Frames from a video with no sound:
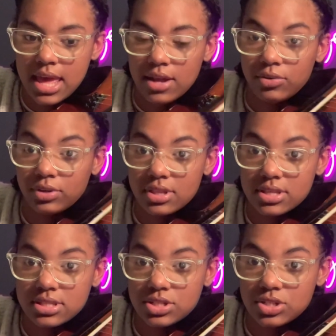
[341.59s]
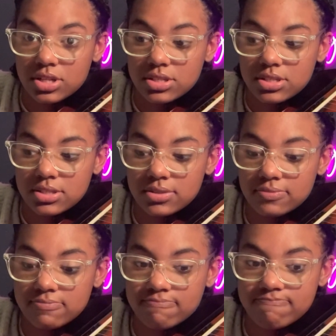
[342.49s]
and holding this is just
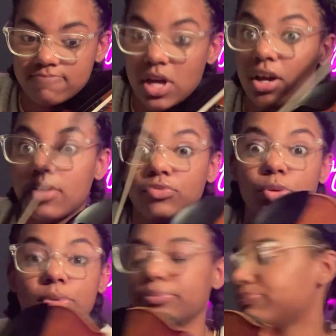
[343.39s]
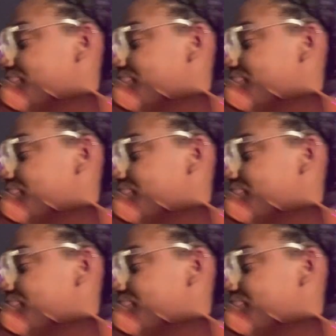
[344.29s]
uncomfortable.